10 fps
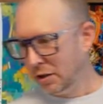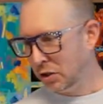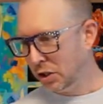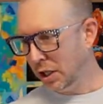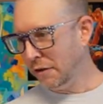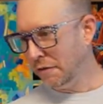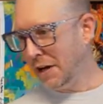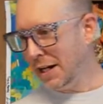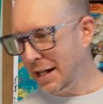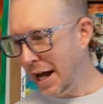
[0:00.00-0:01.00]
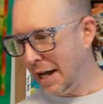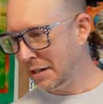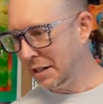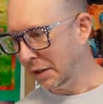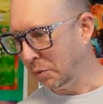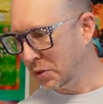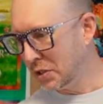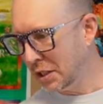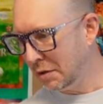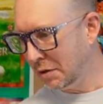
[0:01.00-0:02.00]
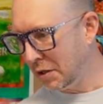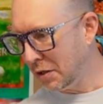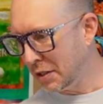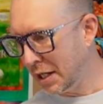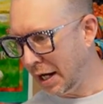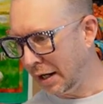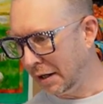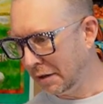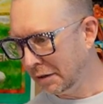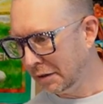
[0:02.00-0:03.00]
Jill, fantastic. We'll see you Thursday.